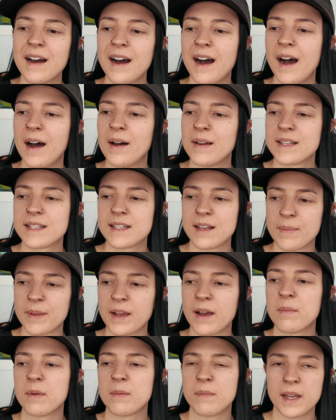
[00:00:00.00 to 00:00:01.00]
It's
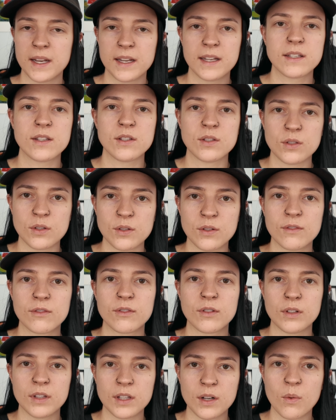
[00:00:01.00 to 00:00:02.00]
something I've been meaning to do
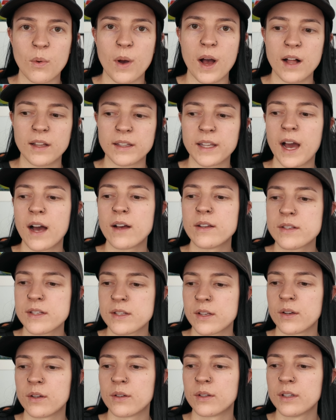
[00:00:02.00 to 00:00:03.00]
for a little while now.
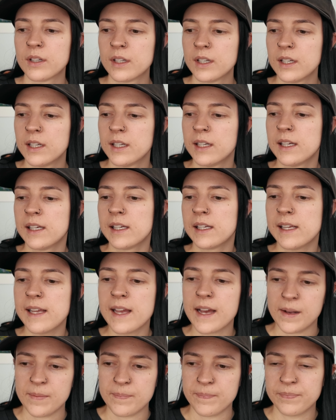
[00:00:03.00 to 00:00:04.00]
So
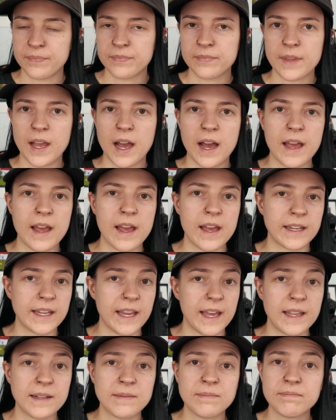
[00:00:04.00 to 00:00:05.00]
yeah, I
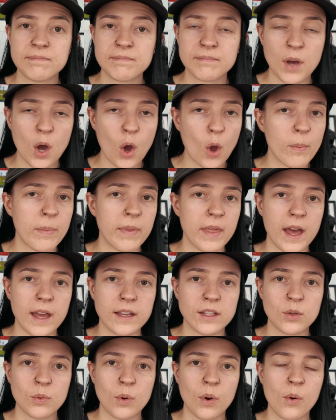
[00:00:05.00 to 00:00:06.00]
again hope
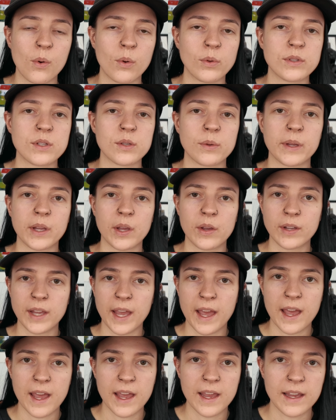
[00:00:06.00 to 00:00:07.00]
that you are all doing
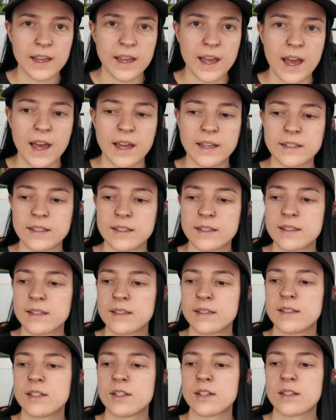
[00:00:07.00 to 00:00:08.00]
okay, and
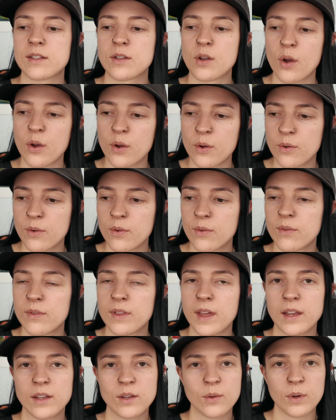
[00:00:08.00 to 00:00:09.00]
just know
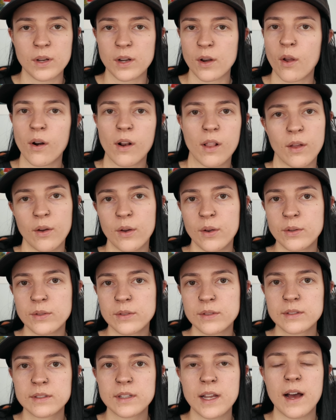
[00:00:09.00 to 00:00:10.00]
that you are not
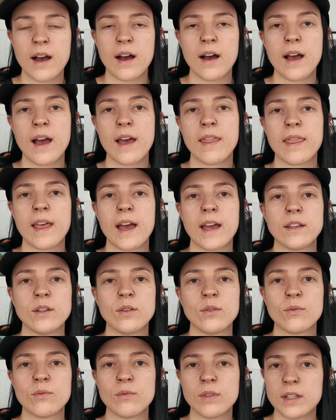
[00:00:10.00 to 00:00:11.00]
alone, and that
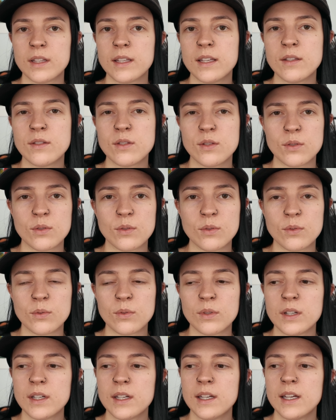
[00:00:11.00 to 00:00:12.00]
you really
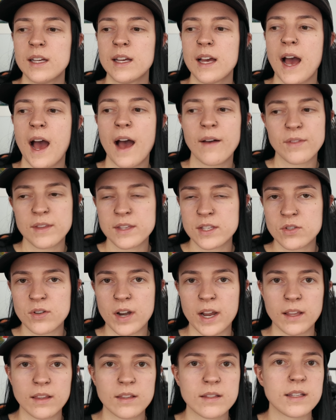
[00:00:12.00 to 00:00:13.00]
do have the
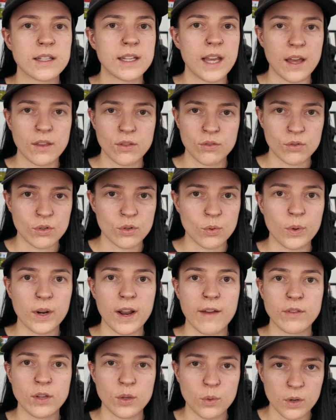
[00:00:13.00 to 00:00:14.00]
strength to get through
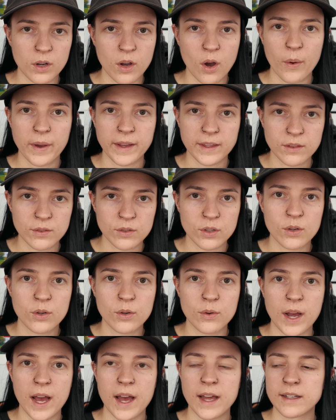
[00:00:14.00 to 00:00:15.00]
whatever you are going
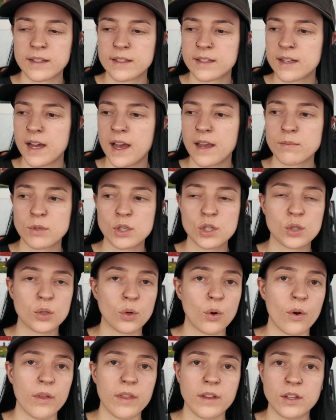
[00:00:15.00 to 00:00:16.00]
through. And I am
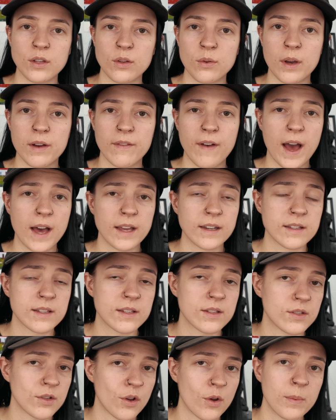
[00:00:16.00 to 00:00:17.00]
sure that you have had
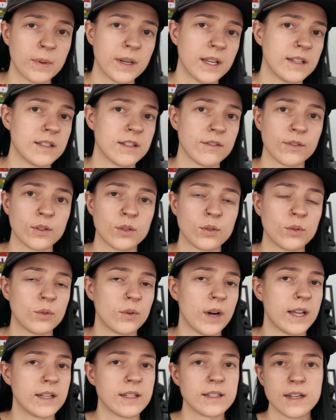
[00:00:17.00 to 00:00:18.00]
so many
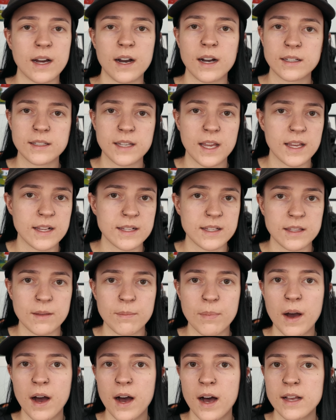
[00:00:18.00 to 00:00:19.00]
difficult and dark days in the
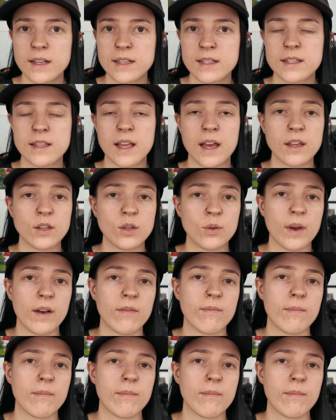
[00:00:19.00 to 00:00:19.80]
past that you have